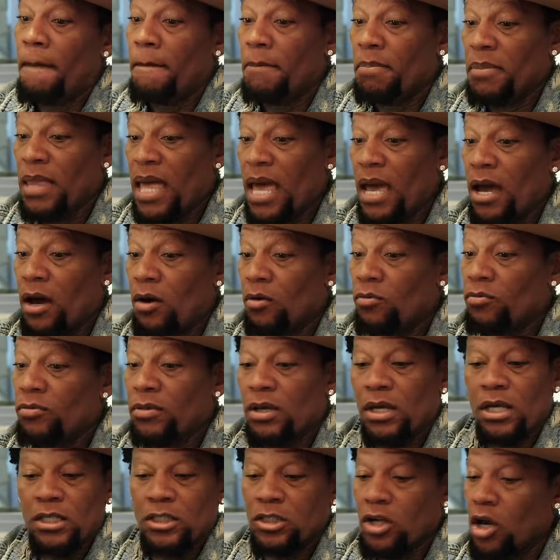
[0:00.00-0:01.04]
Now,
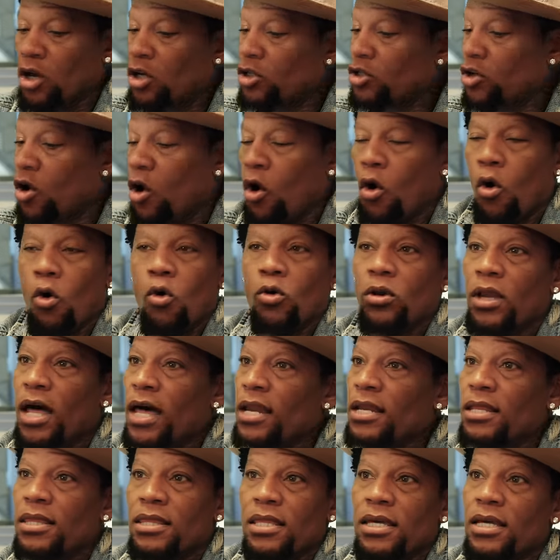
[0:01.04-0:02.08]
it's a, it's a whole
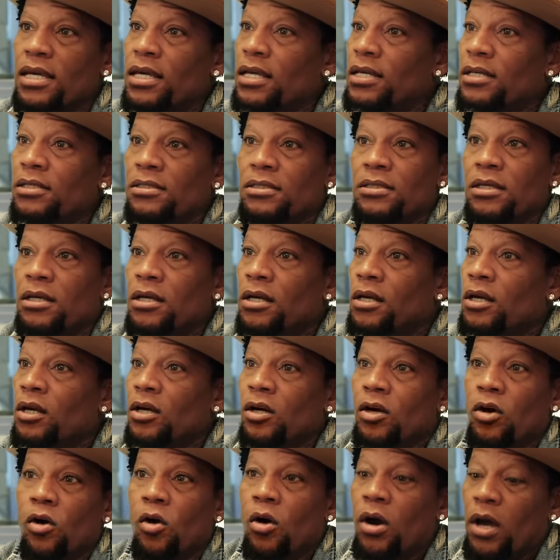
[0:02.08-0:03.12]
lot of things.
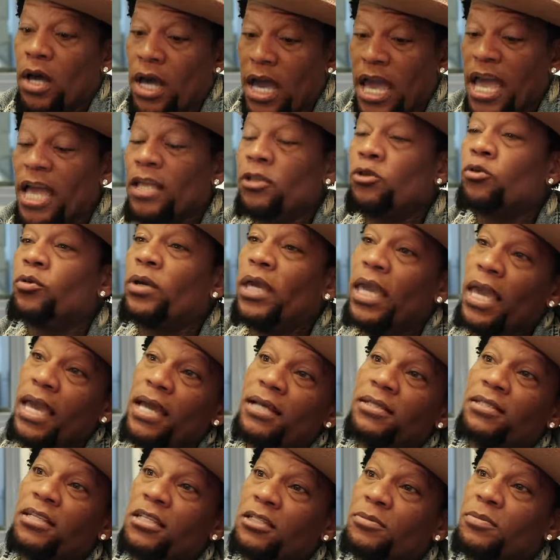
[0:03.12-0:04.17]
And you
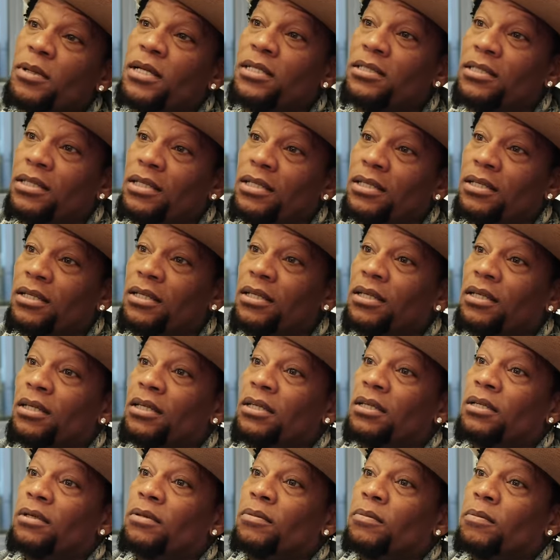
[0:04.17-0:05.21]
can't touch my dick
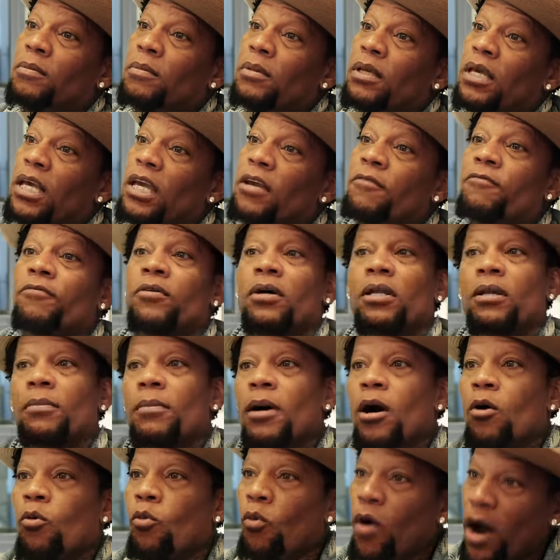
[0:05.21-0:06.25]
in front of
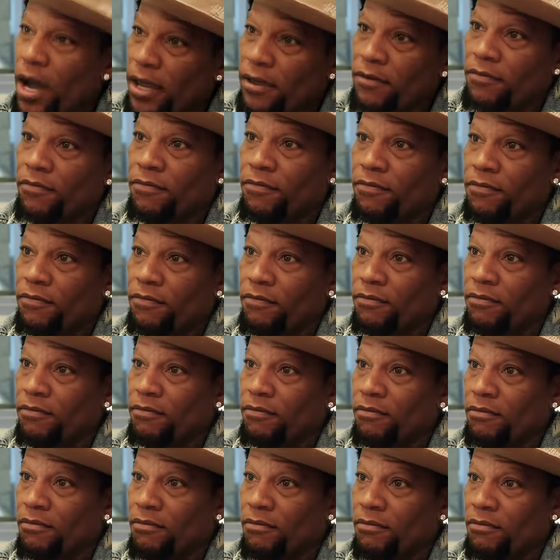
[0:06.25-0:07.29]
my wife
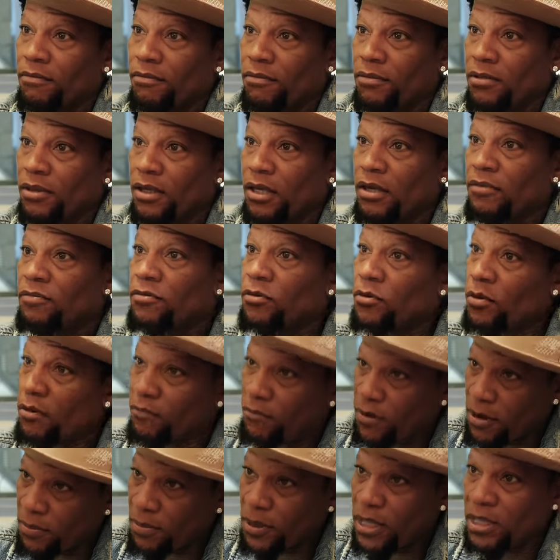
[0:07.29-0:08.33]
if you
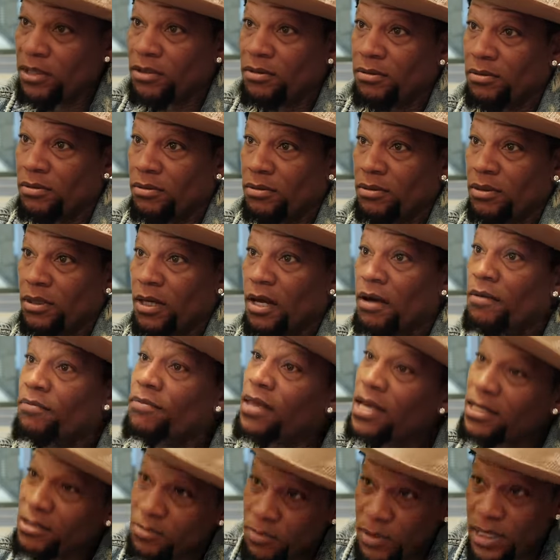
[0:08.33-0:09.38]
if I pay you.
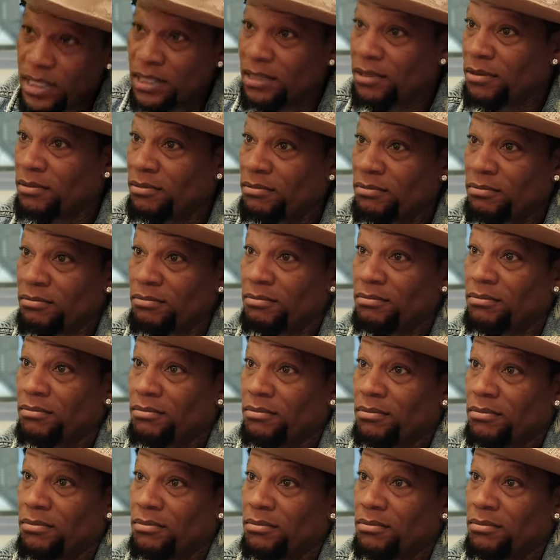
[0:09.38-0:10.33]
That's me. Mm-hmm.